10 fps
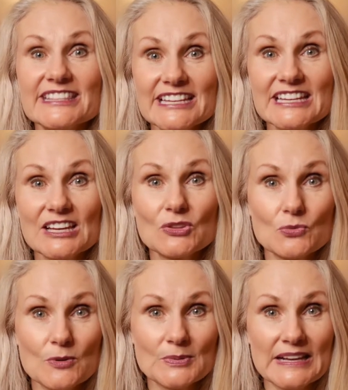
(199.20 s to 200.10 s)
thinking
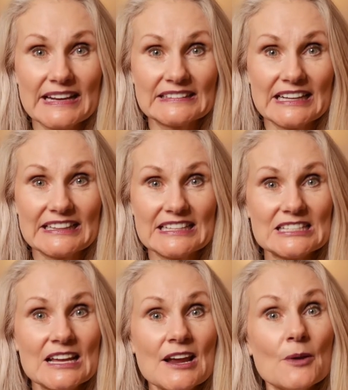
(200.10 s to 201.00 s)
through a plan like
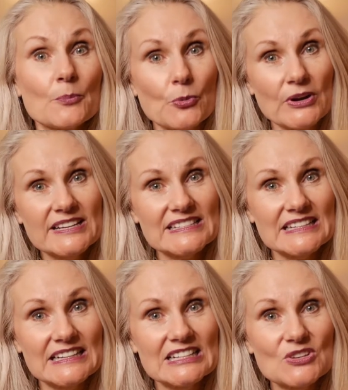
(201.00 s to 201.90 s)
this brings
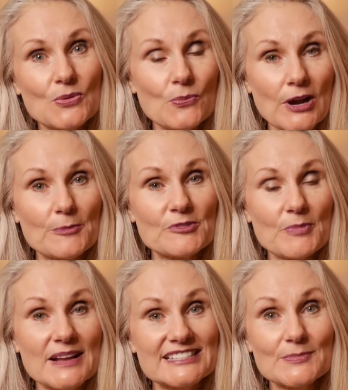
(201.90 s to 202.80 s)
it into the realm of
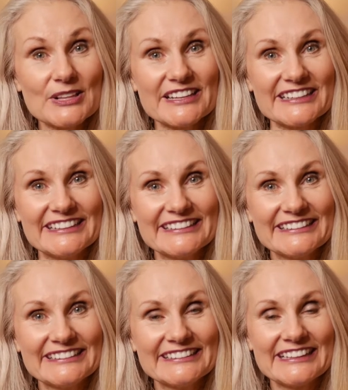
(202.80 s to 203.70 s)
possibility.
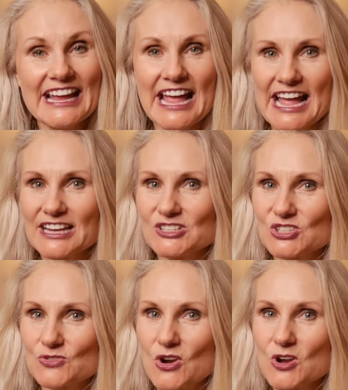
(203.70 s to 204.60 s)
Add a
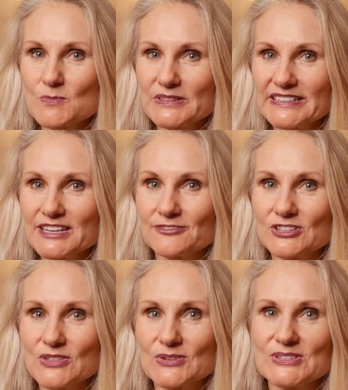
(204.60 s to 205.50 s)
strong belief
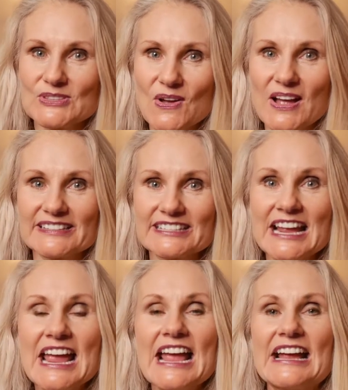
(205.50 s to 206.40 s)
to those thoughts,
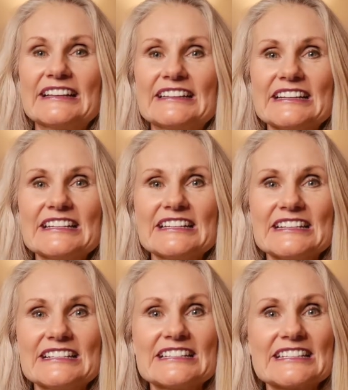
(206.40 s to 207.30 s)
and it
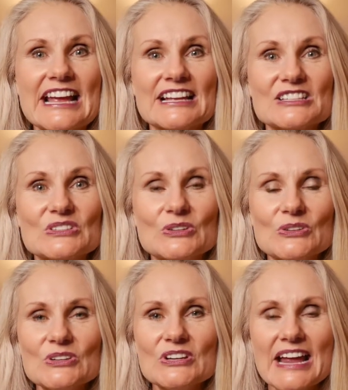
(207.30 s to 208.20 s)
is as
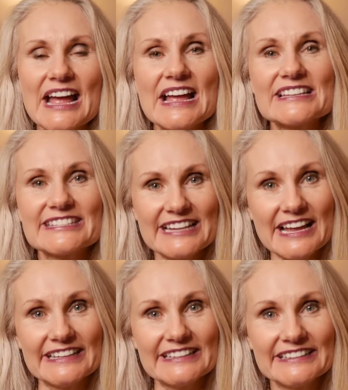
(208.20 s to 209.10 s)
good as
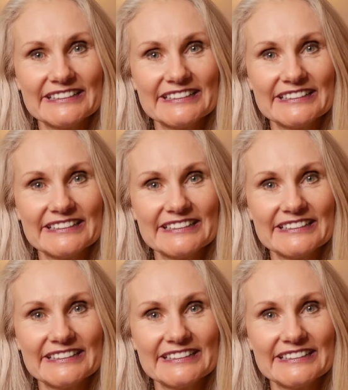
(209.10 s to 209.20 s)
done,